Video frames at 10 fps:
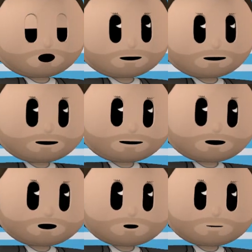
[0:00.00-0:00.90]
And to
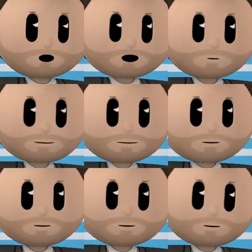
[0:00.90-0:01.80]
make matters
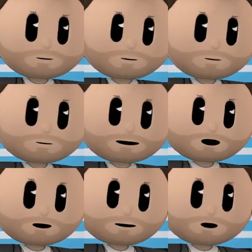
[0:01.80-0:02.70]
worse,
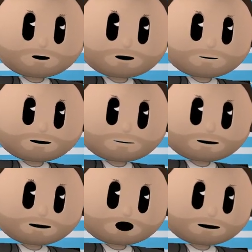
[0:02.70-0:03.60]
they will purposely
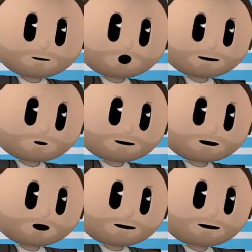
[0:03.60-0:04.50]
stay out longer
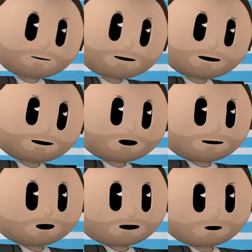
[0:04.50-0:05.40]
than when they said they
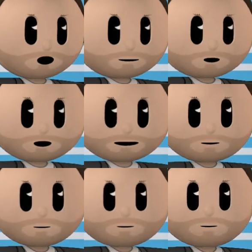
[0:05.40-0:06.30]
would come back
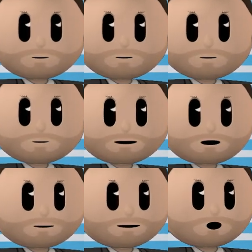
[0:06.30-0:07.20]
home
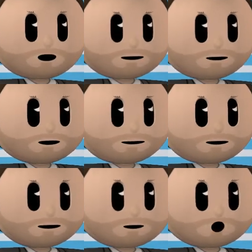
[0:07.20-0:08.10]
just so they can
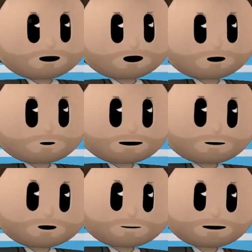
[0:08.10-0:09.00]
get into another
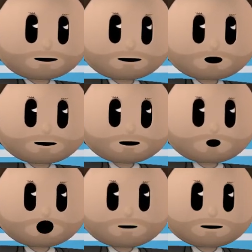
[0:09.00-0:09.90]
endless debate with
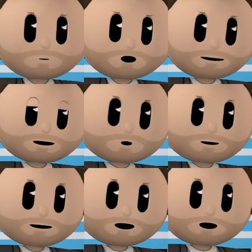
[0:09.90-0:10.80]
you while throwing
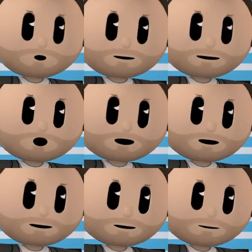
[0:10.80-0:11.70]
more metaphoric
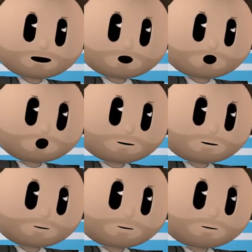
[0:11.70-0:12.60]
poop against the wall.